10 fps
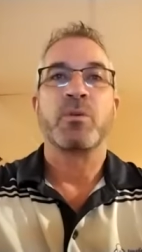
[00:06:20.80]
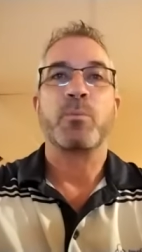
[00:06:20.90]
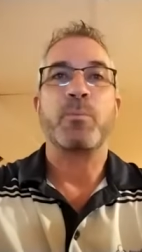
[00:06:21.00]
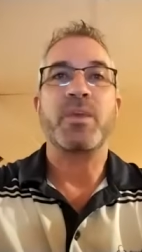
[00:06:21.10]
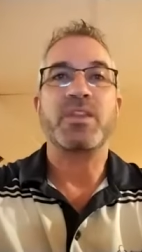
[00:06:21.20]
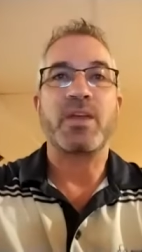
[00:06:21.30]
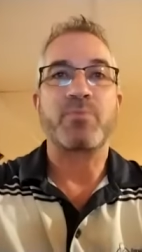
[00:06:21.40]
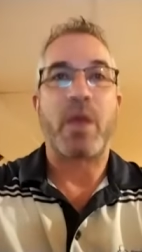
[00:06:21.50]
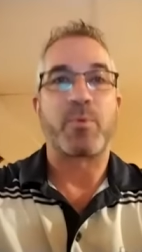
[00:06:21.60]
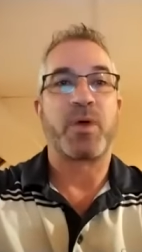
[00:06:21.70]
Maintain
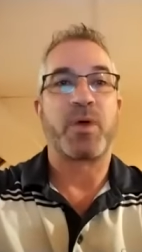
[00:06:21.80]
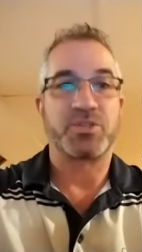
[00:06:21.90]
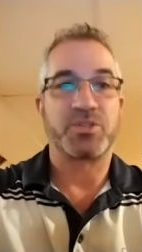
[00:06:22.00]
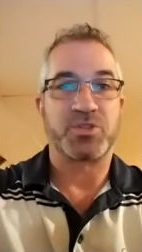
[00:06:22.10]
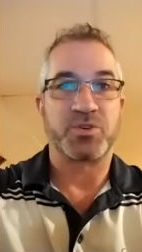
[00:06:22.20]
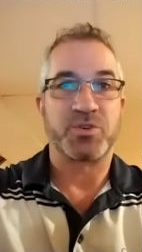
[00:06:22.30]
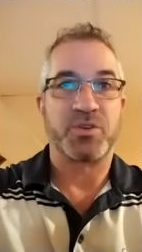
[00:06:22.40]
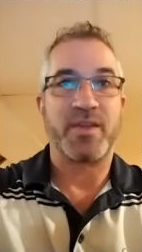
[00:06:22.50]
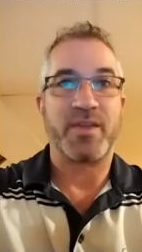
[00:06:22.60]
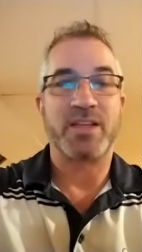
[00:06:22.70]
proper posture.
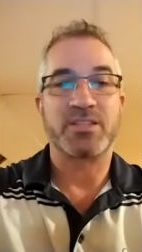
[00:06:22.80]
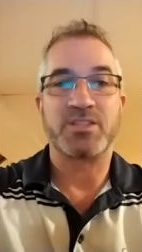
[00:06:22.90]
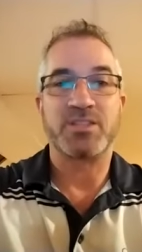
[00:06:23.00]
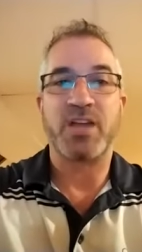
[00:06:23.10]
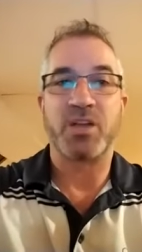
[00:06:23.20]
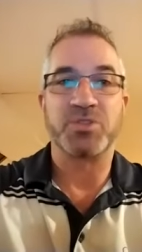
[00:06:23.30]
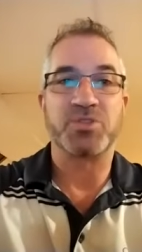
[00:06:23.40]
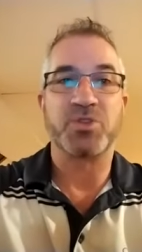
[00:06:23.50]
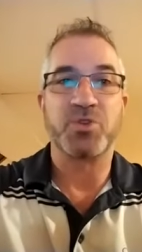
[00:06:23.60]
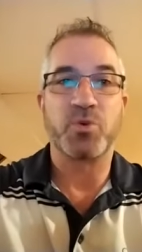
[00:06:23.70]
And that's a challenge
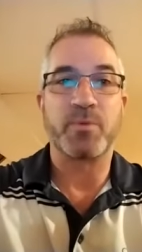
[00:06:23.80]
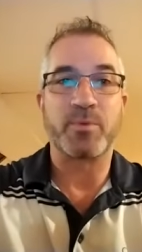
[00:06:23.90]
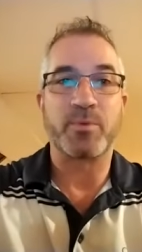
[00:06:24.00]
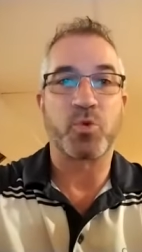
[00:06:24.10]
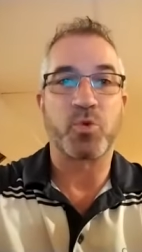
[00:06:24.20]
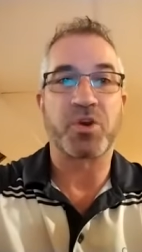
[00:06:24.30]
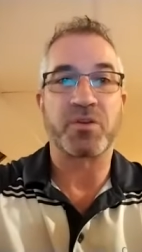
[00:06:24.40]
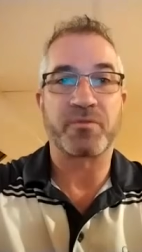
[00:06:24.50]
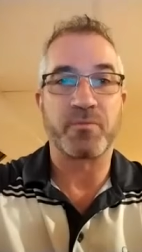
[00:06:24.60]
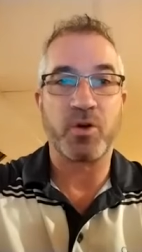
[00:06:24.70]
to do when people are working
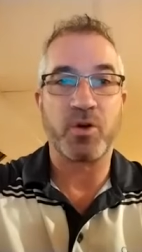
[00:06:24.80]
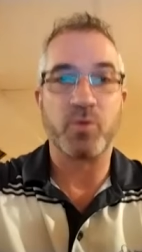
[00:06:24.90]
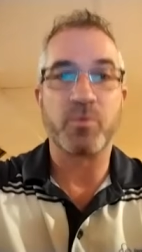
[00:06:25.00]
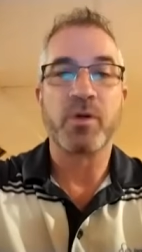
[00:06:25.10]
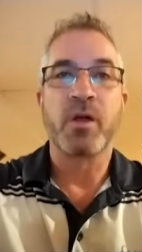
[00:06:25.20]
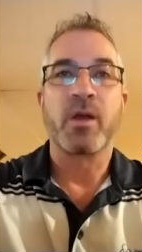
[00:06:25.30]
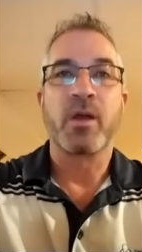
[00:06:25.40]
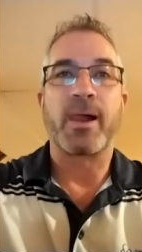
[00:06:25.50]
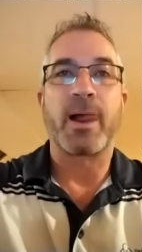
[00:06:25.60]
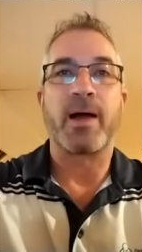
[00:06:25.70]
from home
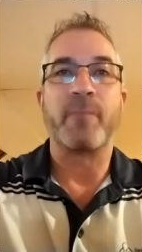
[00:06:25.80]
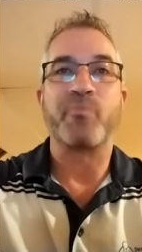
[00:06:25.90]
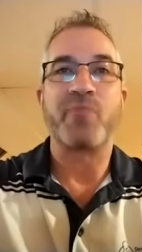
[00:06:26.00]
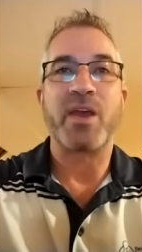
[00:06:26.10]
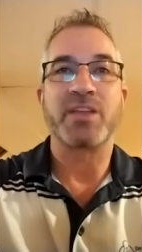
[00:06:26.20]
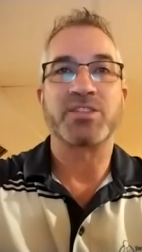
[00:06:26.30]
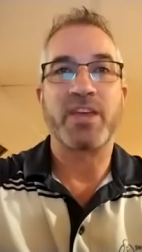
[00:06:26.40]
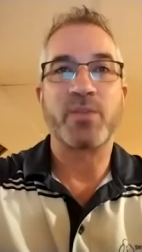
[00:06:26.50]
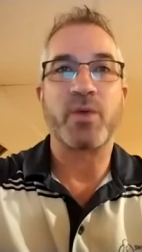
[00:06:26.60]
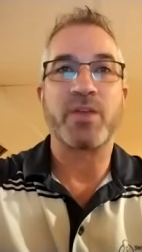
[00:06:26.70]
um, and a
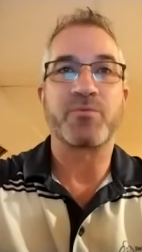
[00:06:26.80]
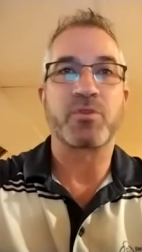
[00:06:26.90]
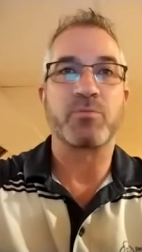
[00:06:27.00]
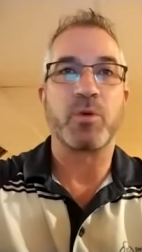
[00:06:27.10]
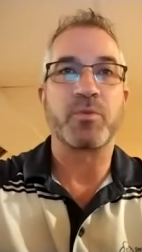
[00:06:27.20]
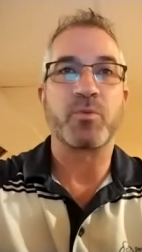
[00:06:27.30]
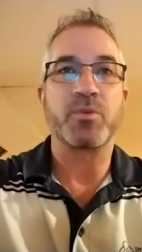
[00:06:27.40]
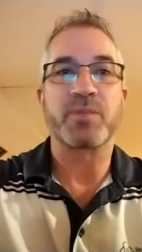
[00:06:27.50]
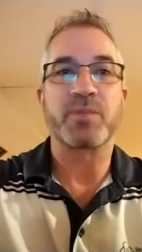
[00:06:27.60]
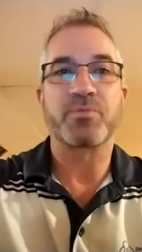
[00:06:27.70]
segue for a moment, we
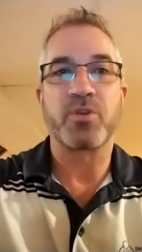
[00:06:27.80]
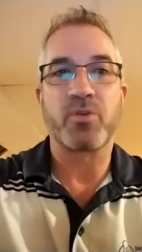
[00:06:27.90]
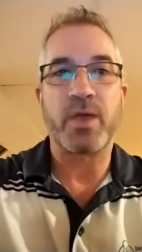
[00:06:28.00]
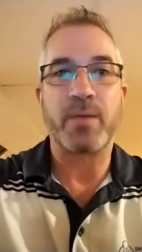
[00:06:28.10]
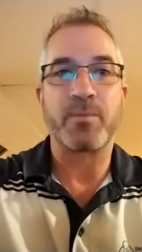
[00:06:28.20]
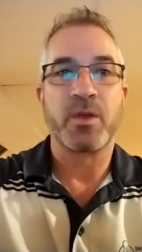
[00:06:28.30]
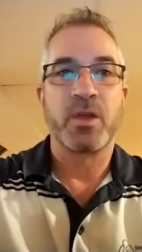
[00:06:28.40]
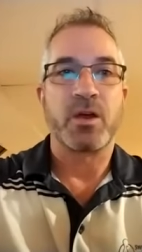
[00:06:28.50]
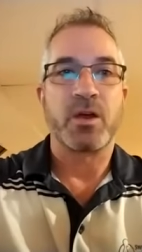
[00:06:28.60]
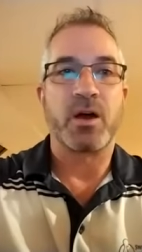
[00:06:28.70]
did a program
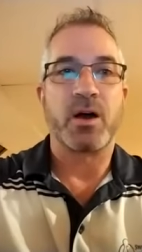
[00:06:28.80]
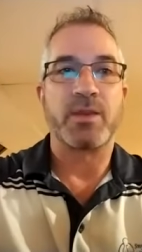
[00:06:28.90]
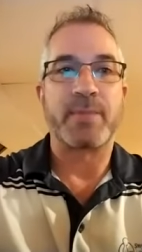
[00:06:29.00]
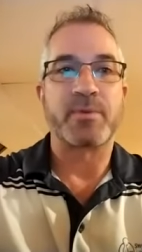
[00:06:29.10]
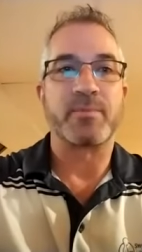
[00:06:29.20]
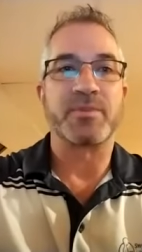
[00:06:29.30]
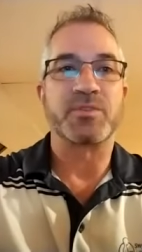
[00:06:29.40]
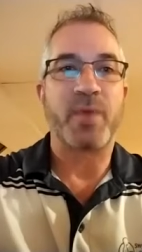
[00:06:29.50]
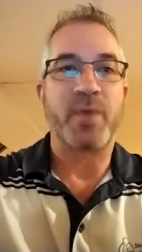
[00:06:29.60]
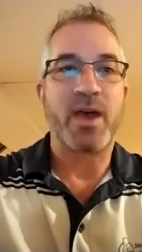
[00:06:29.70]
uh, a number of
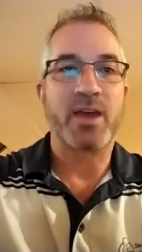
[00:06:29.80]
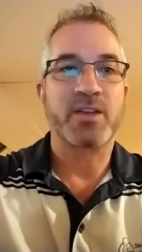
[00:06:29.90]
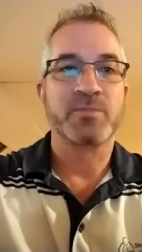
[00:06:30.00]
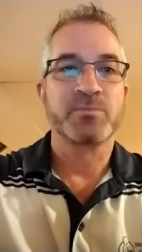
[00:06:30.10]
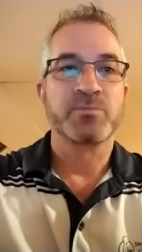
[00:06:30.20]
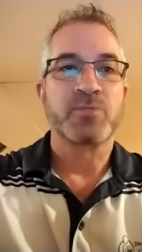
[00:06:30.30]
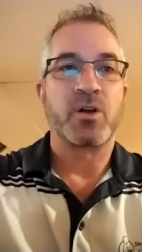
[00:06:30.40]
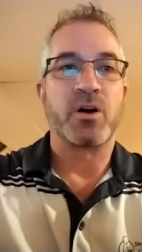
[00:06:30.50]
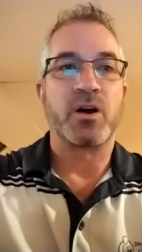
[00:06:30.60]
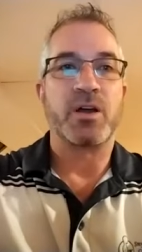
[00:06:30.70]
months back
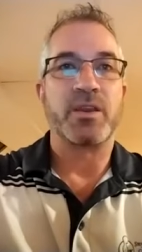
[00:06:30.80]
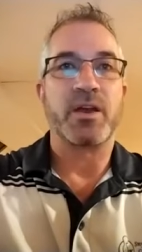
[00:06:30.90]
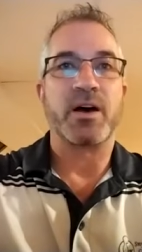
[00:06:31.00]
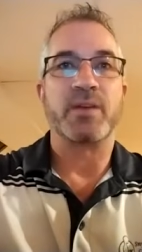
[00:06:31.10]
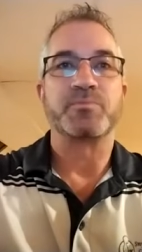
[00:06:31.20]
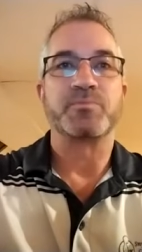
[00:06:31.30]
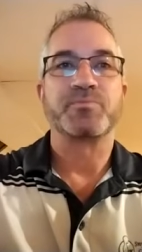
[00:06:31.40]
on um,